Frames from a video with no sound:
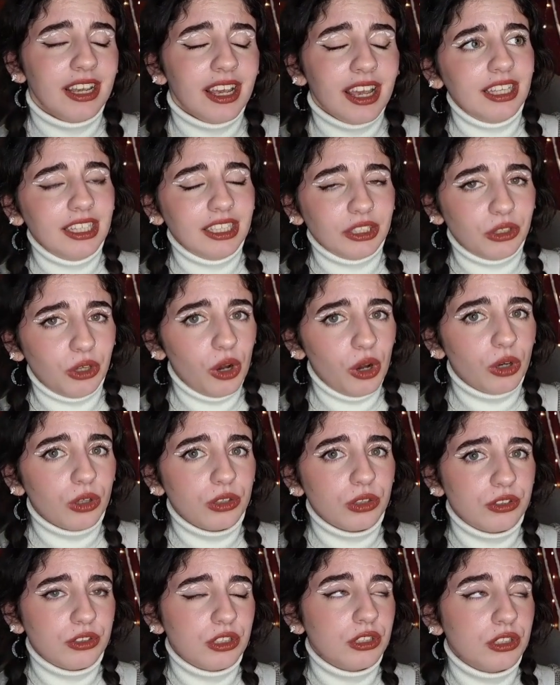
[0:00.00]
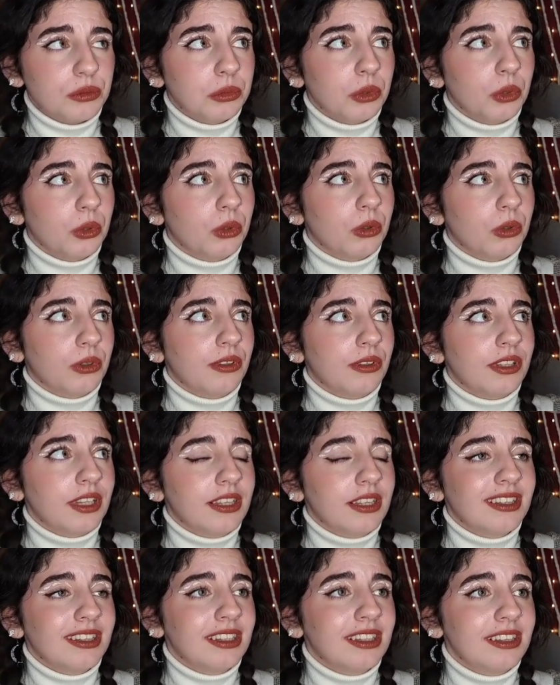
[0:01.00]
It costs more
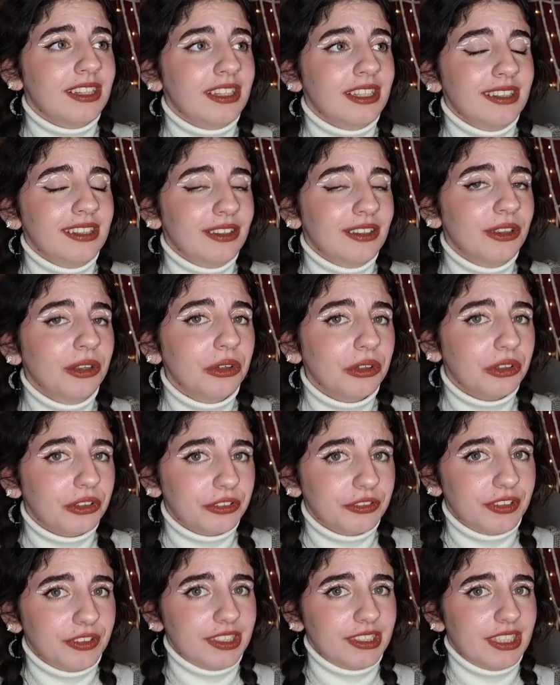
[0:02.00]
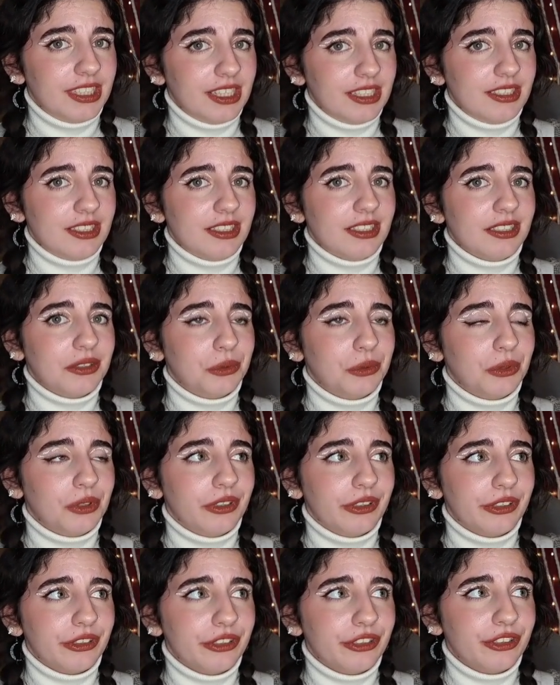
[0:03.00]
than the Look Fantastic one
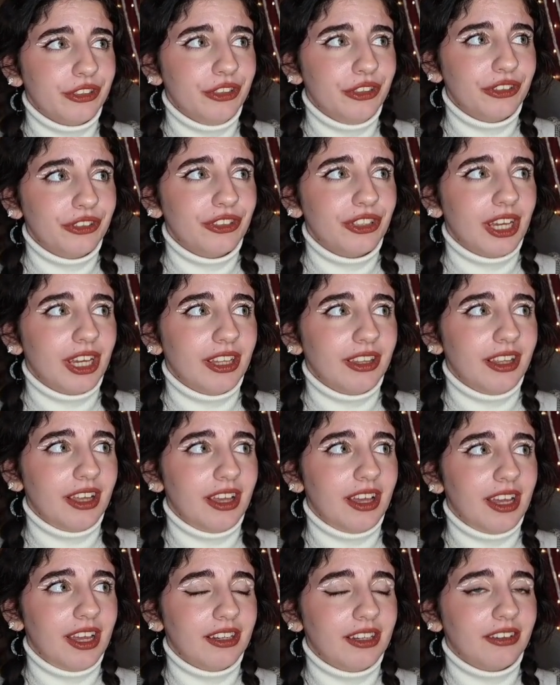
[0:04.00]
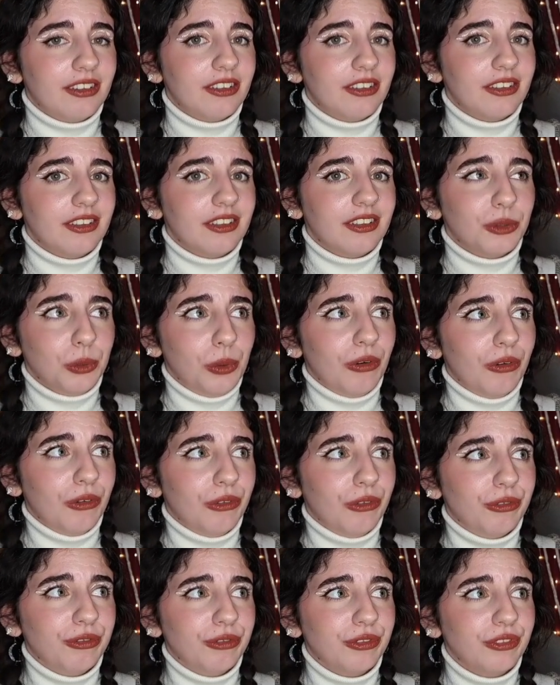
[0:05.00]
I just looked at that had
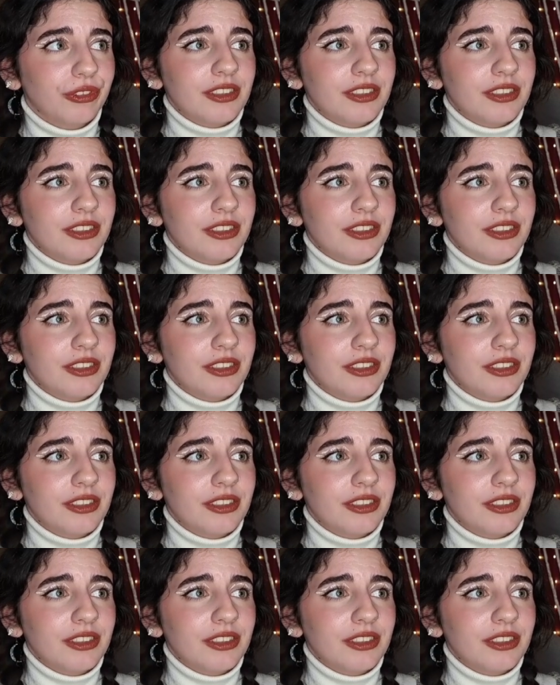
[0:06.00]
12.